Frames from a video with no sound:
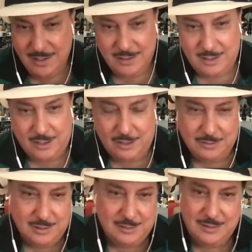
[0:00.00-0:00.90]

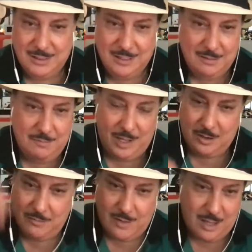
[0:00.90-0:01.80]
the
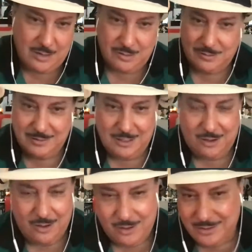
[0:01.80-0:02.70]
Medal of Honor,
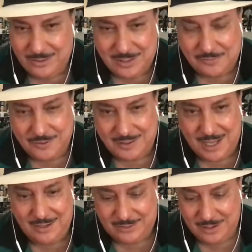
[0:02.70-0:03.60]
all these different
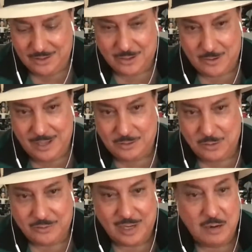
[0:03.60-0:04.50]
things, the great Arturo
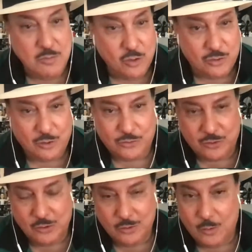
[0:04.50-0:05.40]
Sandoval musical
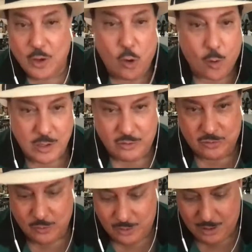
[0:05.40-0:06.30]
school, recording
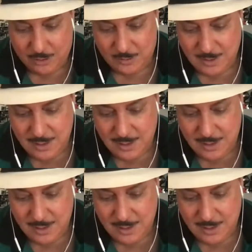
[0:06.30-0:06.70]
studio,